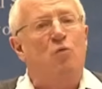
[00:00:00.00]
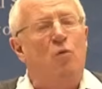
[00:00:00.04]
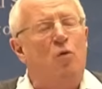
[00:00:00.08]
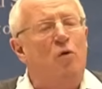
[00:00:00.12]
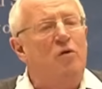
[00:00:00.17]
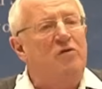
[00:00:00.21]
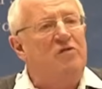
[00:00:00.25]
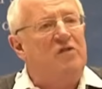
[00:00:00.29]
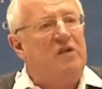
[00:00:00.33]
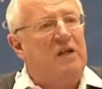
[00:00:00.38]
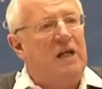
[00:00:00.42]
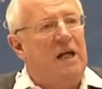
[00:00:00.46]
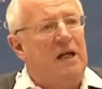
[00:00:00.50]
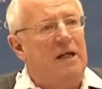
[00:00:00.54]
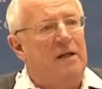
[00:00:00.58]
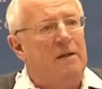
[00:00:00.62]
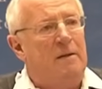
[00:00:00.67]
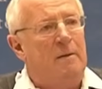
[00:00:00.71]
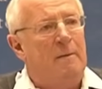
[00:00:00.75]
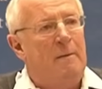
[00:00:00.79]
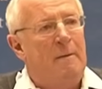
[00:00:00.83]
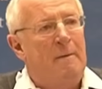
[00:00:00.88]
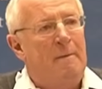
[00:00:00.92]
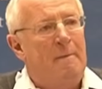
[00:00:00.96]
wars
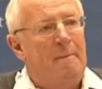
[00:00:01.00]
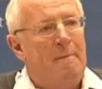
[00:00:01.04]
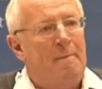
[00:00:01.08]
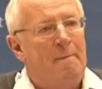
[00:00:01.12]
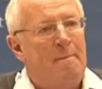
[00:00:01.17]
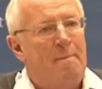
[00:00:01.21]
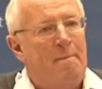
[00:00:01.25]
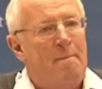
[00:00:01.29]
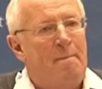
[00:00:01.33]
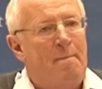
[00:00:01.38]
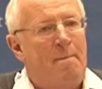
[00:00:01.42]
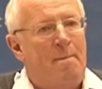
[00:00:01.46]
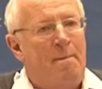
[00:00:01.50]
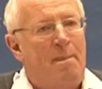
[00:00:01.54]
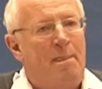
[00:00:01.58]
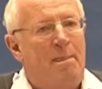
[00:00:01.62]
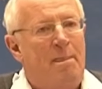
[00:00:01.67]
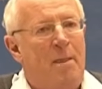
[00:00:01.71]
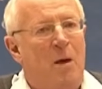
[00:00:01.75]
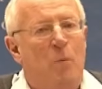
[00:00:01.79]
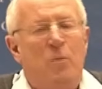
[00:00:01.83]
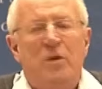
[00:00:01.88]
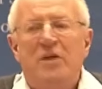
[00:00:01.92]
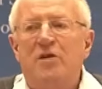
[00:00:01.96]
again?
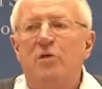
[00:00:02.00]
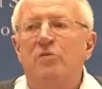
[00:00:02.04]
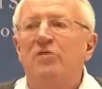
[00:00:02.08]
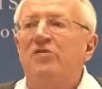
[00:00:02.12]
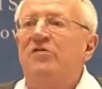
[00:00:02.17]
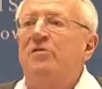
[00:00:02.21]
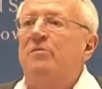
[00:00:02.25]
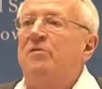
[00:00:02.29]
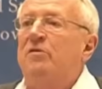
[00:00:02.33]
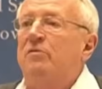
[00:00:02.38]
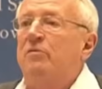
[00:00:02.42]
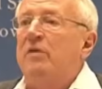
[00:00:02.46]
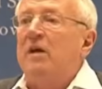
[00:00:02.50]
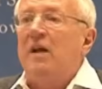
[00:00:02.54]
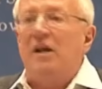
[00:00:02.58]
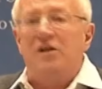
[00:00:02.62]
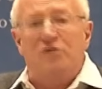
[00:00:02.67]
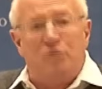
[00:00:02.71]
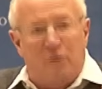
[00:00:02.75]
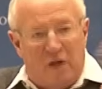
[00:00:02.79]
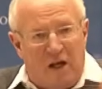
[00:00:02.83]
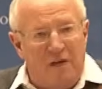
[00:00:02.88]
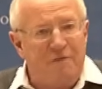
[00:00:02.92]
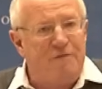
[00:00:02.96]
And we don't seem to
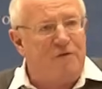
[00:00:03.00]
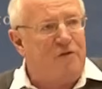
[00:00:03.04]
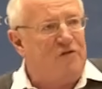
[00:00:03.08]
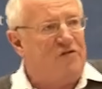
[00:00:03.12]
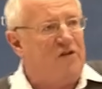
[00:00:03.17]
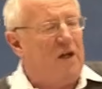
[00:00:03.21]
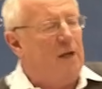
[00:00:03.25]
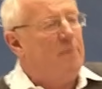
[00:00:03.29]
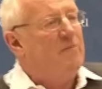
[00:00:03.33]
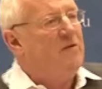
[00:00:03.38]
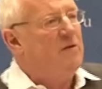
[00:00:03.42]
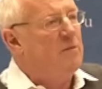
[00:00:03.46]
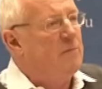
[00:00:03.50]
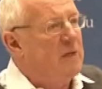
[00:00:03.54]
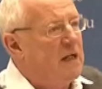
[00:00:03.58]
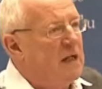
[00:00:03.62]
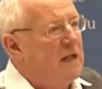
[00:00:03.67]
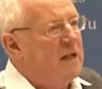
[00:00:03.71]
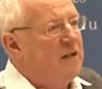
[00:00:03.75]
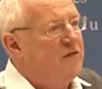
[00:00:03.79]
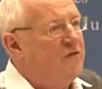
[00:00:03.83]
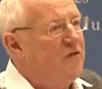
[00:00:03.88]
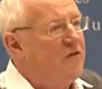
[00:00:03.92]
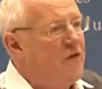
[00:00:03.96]
realize, when I first came to the
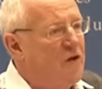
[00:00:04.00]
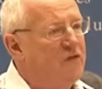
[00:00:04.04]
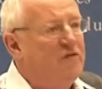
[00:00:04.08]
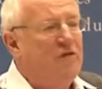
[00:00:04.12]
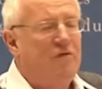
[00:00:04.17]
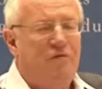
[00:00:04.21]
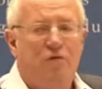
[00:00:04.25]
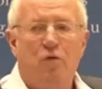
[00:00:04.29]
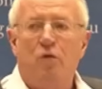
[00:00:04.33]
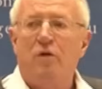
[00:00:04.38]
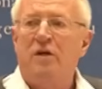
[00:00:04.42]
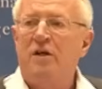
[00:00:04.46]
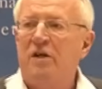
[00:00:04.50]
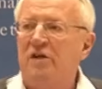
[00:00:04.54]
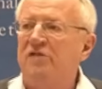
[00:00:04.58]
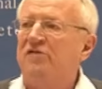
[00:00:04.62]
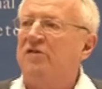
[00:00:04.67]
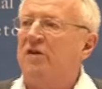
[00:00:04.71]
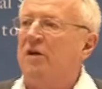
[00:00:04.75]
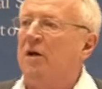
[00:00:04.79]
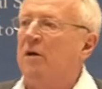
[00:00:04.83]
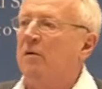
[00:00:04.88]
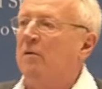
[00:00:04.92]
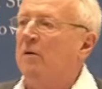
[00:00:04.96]
Middle East 34
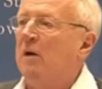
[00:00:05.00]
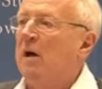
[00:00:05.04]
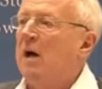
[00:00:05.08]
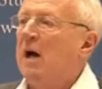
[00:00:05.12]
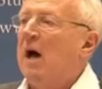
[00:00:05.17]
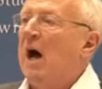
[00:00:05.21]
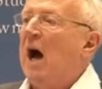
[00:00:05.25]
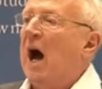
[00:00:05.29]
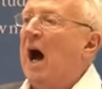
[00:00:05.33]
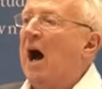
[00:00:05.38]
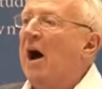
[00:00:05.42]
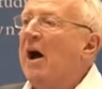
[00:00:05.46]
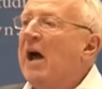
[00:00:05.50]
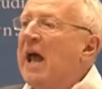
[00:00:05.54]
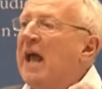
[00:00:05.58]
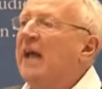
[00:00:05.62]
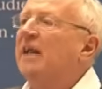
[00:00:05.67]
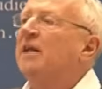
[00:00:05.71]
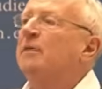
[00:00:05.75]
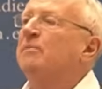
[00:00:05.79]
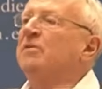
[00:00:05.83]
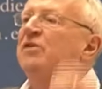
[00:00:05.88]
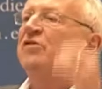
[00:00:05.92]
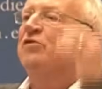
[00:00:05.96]
years ago, our
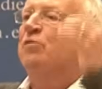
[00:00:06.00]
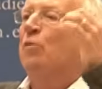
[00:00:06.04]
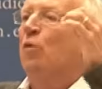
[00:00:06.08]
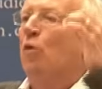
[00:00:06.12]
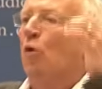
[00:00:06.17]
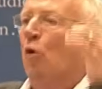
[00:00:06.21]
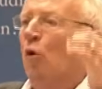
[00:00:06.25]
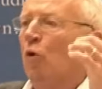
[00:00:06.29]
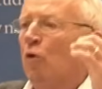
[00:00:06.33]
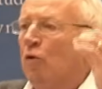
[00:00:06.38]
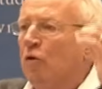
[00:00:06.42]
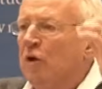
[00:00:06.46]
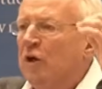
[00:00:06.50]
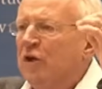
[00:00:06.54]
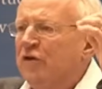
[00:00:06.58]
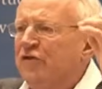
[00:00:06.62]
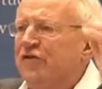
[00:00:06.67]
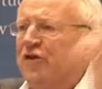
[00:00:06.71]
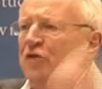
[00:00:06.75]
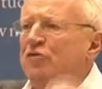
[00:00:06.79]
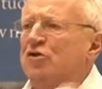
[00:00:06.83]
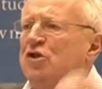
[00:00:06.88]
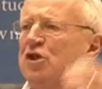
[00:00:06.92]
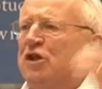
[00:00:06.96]
enemies were all
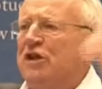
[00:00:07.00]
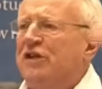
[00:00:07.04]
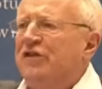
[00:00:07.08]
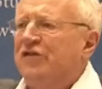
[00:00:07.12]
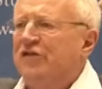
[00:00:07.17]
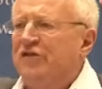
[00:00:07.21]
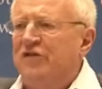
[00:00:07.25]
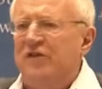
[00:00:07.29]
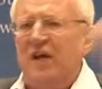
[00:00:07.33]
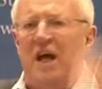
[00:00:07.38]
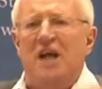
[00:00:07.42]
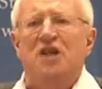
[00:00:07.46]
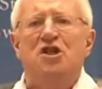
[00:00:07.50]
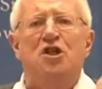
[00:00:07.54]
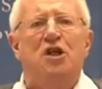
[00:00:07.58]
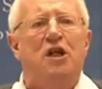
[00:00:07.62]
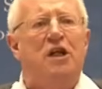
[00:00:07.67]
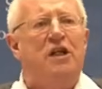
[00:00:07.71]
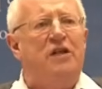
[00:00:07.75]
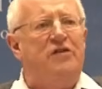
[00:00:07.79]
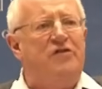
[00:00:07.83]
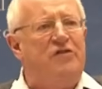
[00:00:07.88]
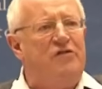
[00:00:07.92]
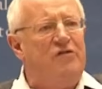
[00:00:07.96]
socialist,
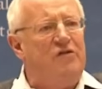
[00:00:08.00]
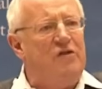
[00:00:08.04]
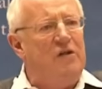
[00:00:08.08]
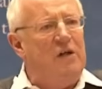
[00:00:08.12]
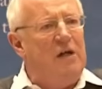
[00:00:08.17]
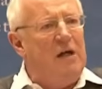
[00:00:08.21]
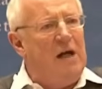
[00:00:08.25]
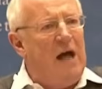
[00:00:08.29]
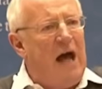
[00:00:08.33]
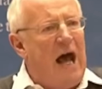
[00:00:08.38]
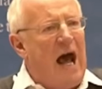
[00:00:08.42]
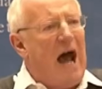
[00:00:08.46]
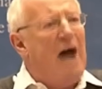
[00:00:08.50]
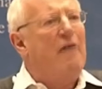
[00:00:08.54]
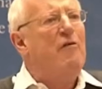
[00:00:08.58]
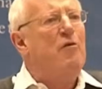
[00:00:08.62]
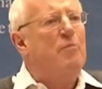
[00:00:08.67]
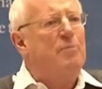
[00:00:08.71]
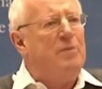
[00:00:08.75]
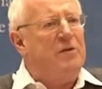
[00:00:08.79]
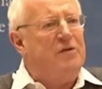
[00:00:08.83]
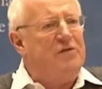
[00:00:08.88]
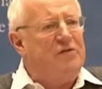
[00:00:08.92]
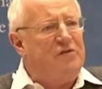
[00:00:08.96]
nationalist,
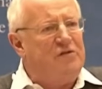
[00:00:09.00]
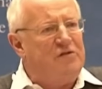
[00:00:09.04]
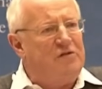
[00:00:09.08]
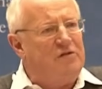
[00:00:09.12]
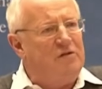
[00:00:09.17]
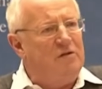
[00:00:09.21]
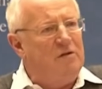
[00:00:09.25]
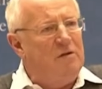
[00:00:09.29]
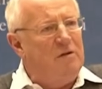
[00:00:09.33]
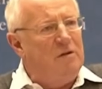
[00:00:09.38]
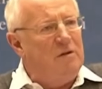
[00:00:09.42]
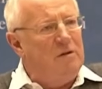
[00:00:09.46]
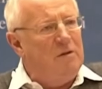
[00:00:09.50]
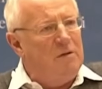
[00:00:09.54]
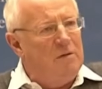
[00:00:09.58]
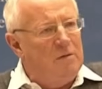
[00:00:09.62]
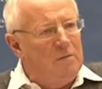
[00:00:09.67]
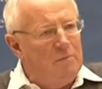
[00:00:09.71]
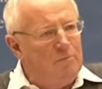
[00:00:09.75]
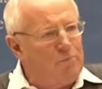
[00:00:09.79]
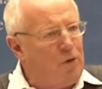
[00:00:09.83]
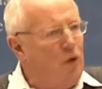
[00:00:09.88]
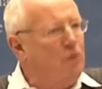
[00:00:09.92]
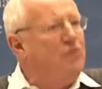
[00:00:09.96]
Arabist,
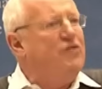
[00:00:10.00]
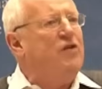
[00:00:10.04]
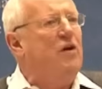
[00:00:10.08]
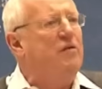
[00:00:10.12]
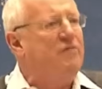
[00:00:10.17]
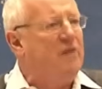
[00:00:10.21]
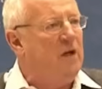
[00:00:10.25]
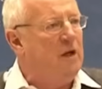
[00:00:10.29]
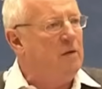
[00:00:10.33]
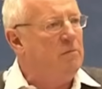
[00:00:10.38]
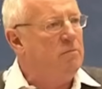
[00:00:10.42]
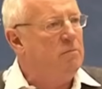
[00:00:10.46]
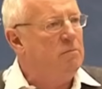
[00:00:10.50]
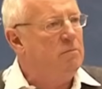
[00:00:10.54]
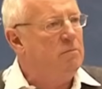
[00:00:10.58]
pro-Soviet.